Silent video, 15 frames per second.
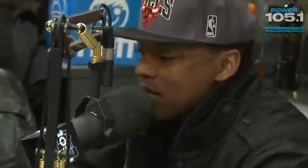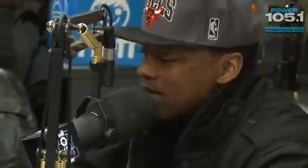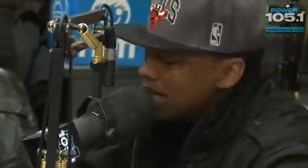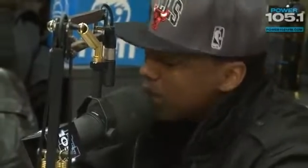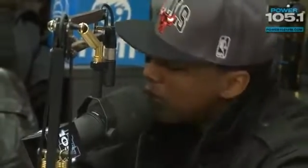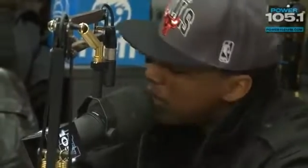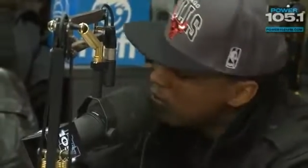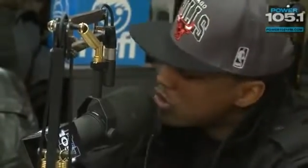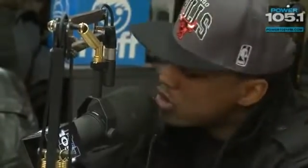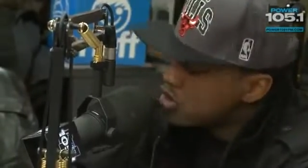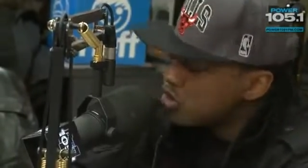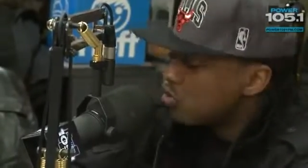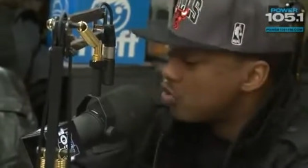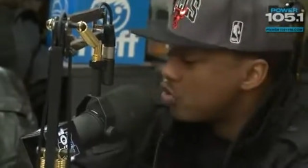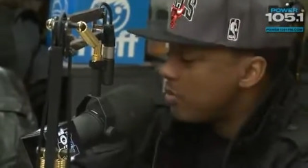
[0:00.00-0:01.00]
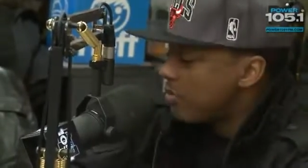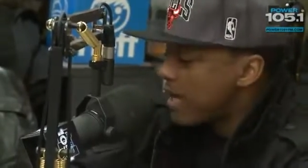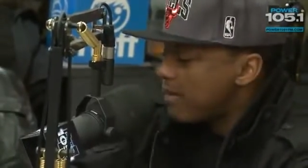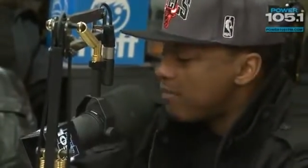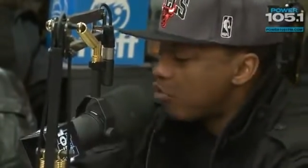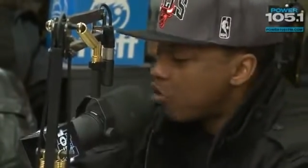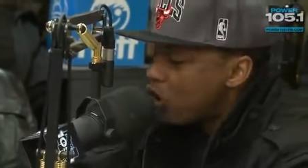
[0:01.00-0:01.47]
Now, I was told the
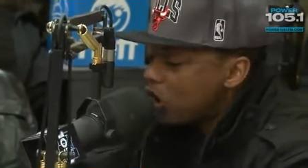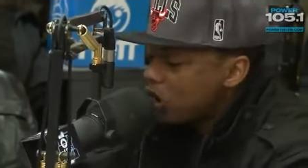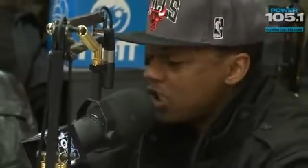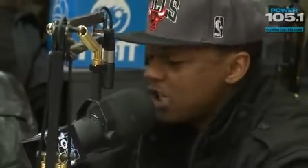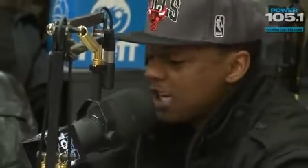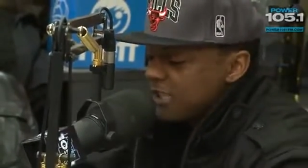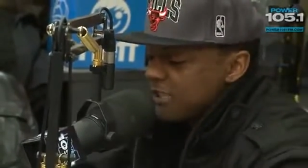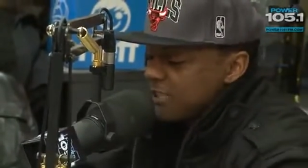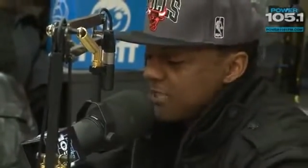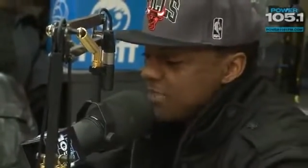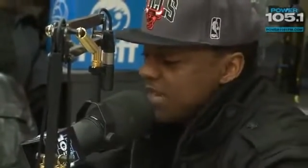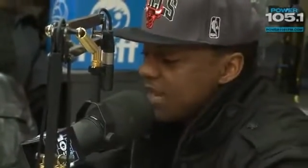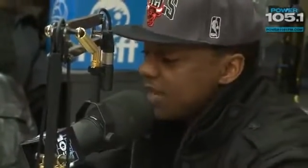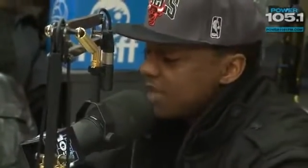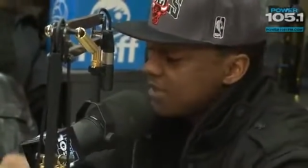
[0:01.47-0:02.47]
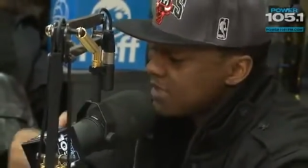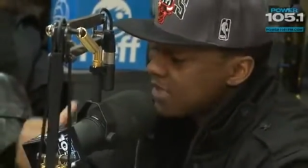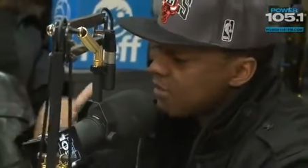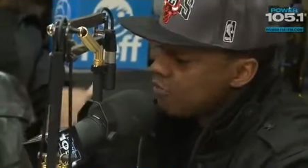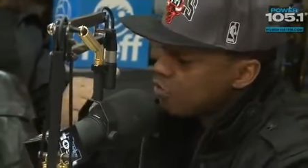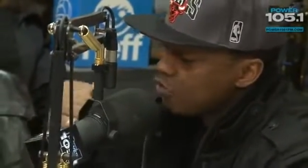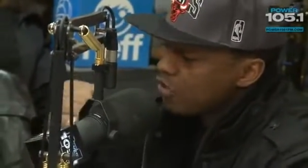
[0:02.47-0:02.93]
Bible hard to understand because
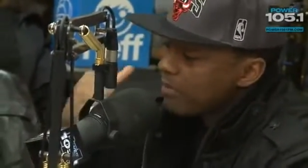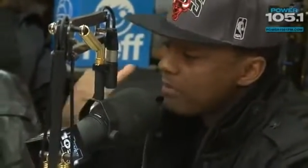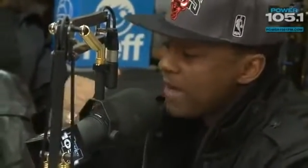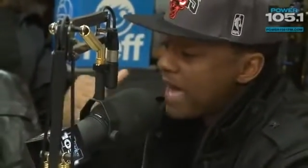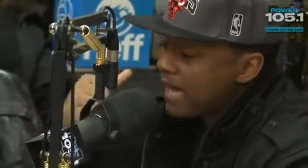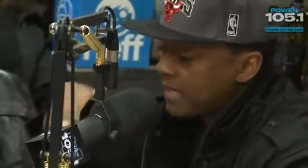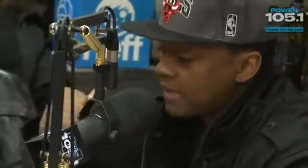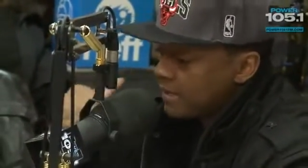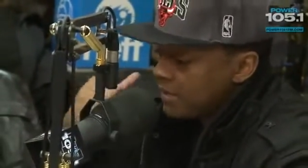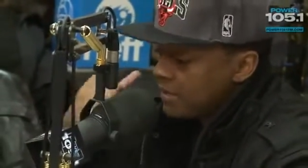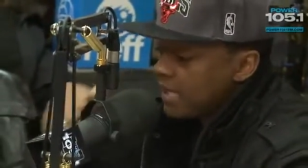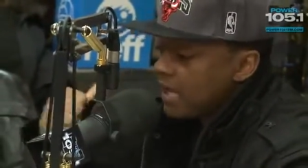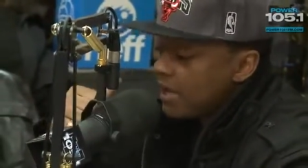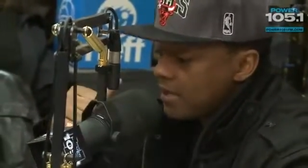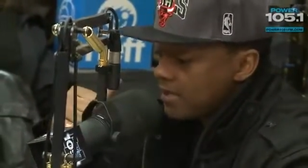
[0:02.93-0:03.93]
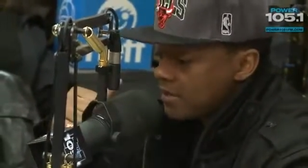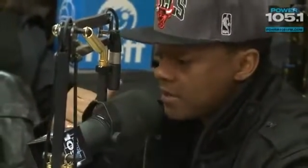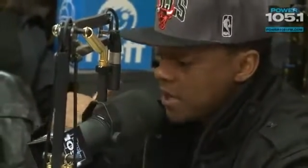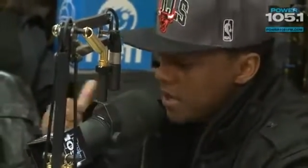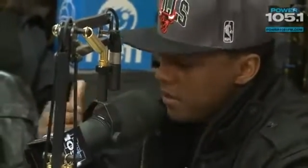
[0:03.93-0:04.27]
they wrote it back in the days.